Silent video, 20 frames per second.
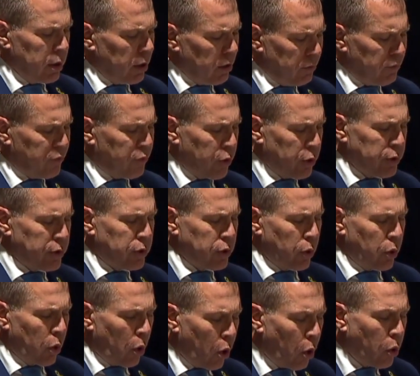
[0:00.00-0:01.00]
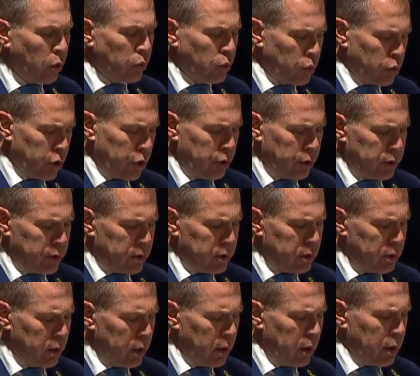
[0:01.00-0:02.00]
enforce your own
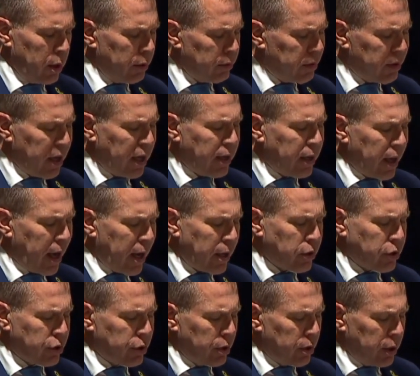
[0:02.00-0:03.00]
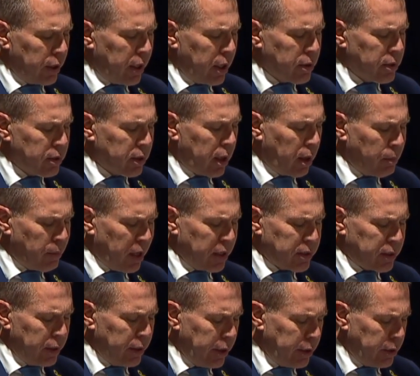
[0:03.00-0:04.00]
words and take action against
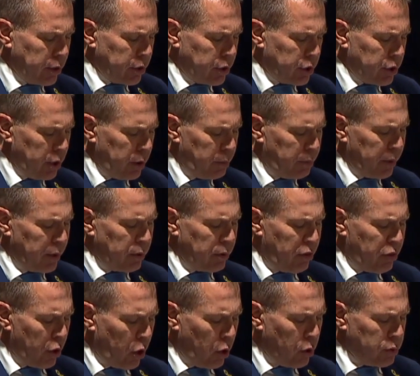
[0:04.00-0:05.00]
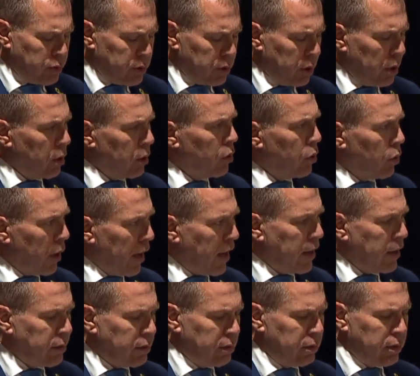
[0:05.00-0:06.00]
Hamas leadership and those who
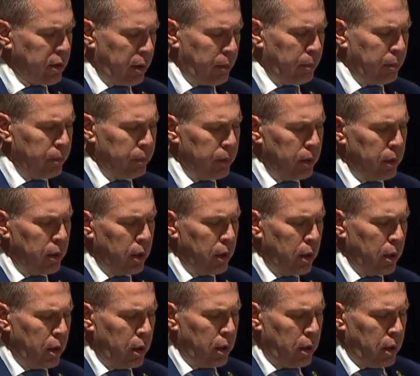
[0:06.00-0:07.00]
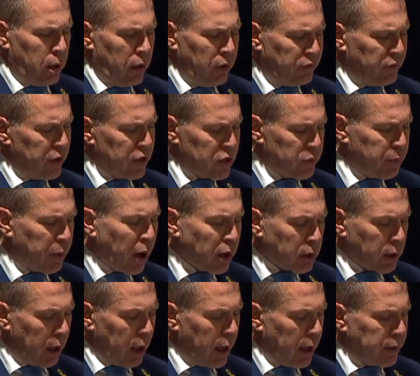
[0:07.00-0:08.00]
aid them. If the
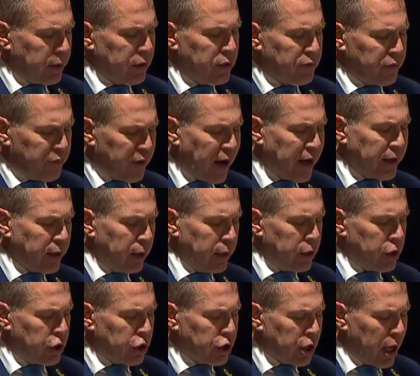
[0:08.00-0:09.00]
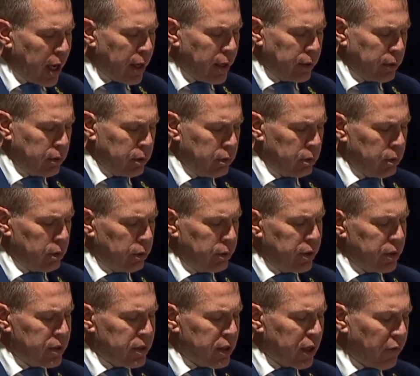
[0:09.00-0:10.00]
spotlight is finally shined on
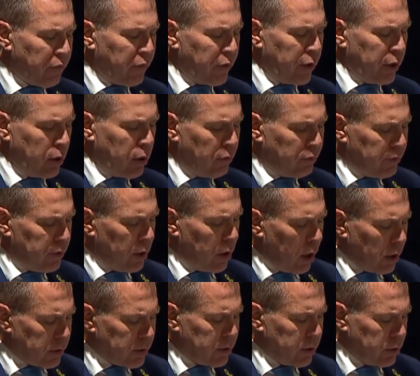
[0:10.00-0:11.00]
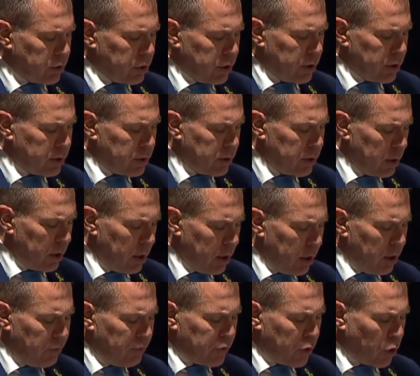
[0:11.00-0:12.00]
the suffering of the hostages,
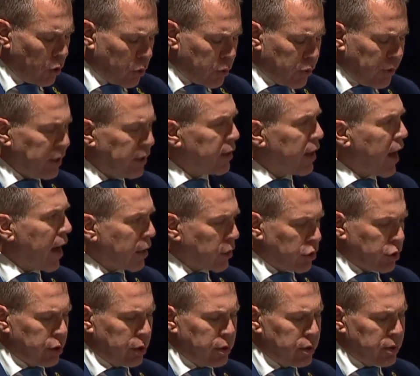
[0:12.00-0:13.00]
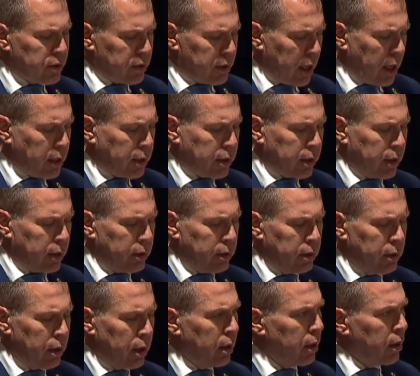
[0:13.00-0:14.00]
if concrete action is taken,